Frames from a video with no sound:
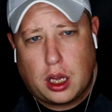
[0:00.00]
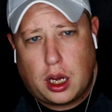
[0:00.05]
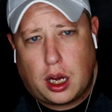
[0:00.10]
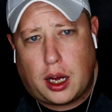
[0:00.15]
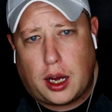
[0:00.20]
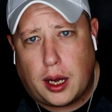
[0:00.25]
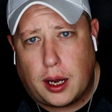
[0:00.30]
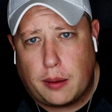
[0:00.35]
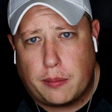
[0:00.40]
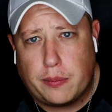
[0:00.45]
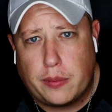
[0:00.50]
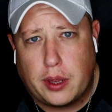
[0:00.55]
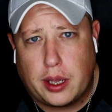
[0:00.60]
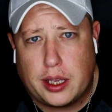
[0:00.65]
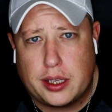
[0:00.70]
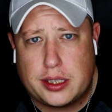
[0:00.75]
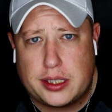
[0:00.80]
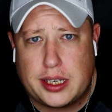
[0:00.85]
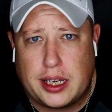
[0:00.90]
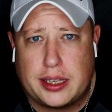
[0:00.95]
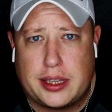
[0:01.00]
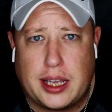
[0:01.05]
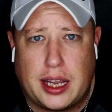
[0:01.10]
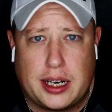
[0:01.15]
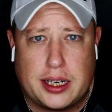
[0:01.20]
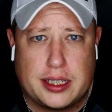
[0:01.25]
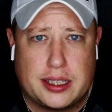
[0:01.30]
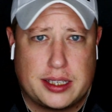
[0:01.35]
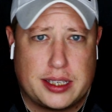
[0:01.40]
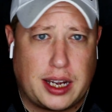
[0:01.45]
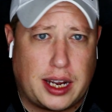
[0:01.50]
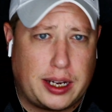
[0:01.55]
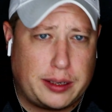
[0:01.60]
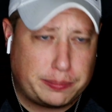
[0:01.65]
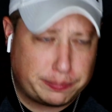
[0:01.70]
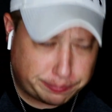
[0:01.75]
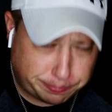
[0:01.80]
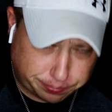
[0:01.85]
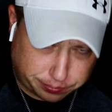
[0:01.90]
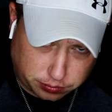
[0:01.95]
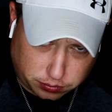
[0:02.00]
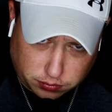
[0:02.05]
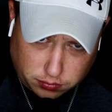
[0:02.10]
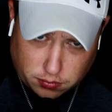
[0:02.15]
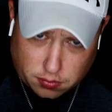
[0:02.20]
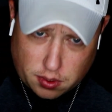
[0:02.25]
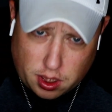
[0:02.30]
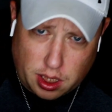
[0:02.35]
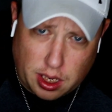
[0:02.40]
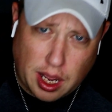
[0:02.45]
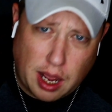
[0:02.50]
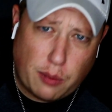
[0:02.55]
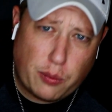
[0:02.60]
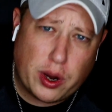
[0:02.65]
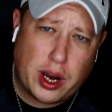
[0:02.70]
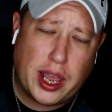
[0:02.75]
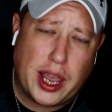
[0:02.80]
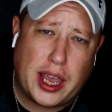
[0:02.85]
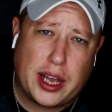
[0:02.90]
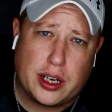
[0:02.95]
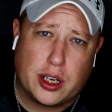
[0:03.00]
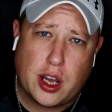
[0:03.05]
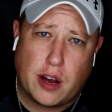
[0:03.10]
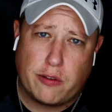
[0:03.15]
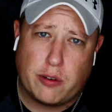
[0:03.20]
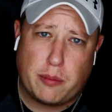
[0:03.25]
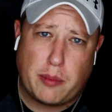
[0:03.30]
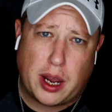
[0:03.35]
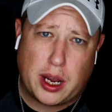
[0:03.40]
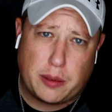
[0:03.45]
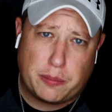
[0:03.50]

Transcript: and set that aside. I went ahead and covered mine